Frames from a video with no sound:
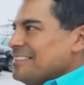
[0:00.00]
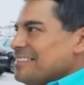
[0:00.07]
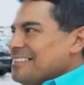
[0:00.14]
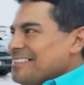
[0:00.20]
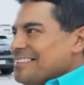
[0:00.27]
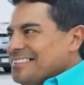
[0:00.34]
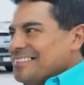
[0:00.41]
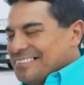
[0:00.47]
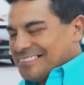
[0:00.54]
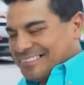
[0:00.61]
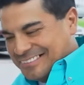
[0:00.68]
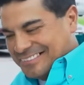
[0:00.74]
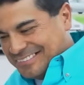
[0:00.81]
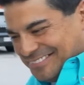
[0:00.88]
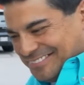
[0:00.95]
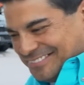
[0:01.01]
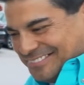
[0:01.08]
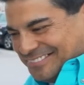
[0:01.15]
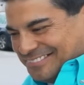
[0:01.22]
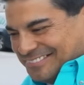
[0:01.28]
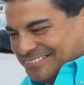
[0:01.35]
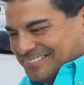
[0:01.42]

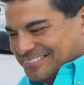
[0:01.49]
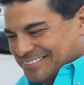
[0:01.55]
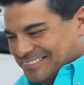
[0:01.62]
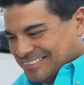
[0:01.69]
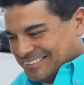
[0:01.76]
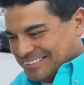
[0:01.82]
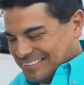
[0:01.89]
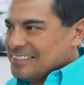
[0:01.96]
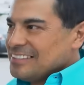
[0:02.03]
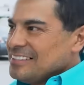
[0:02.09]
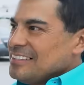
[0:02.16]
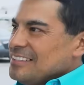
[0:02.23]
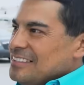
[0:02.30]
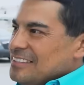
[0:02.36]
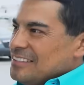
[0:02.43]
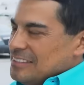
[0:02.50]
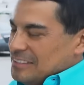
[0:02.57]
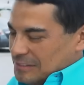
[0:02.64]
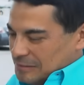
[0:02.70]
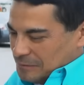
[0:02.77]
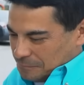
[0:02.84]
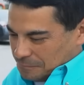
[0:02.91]

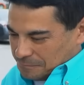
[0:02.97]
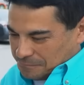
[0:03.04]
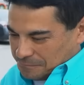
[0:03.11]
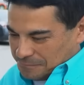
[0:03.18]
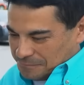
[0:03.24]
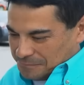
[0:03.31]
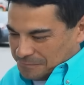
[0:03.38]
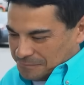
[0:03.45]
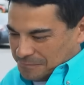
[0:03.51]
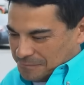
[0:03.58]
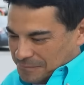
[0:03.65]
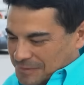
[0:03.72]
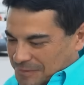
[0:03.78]
(not speaking)